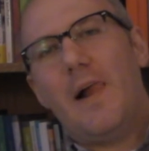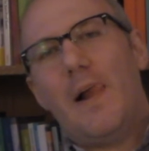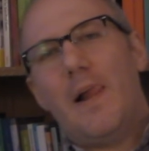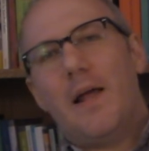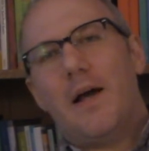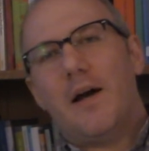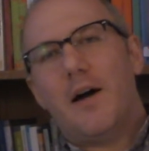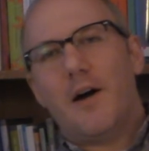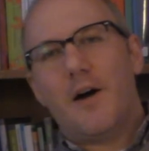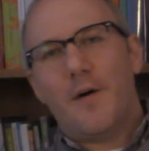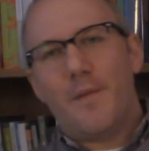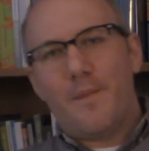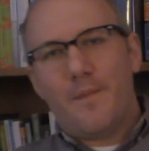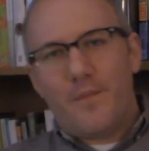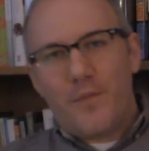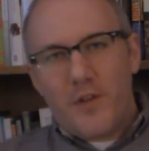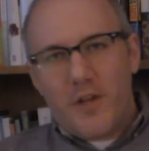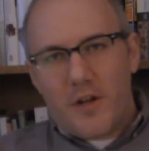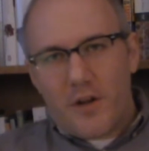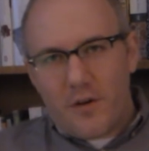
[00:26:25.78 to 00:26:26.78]

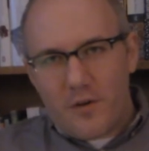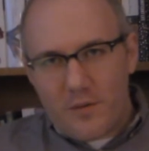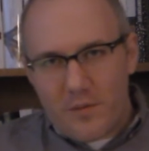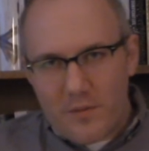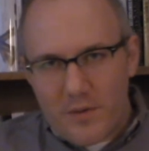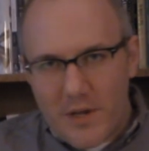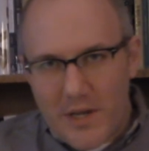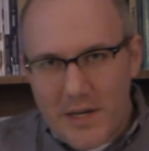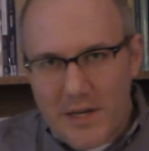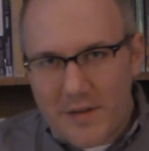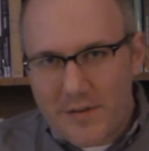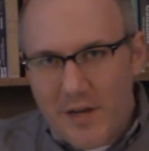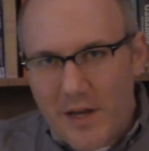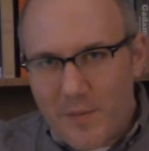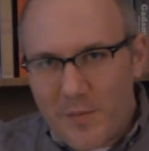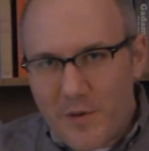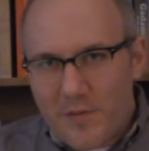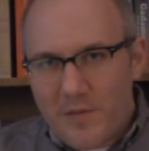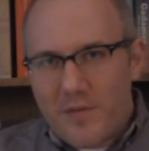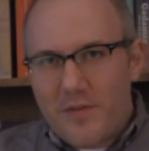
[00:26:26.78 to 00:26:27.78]
You know,
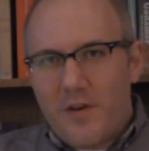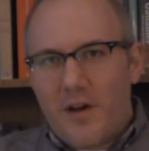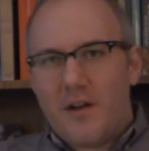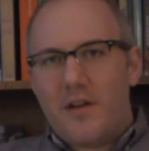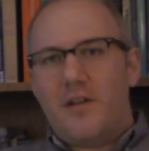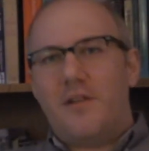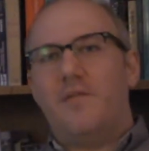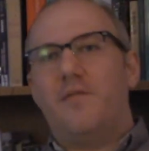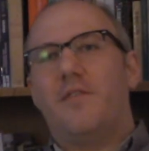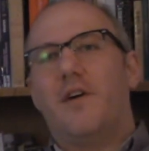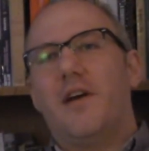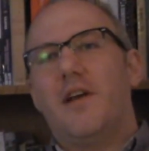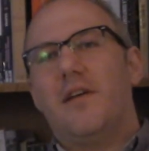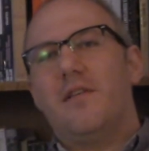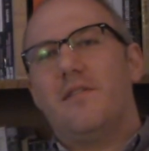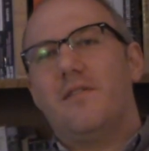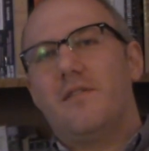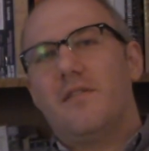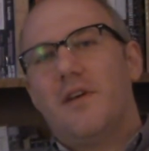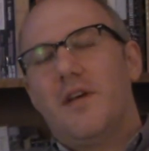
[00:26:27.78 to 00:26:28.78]
anytime you've sought
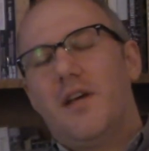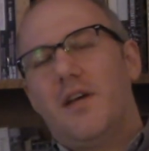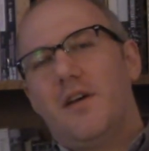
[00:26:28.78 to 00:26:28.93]
advice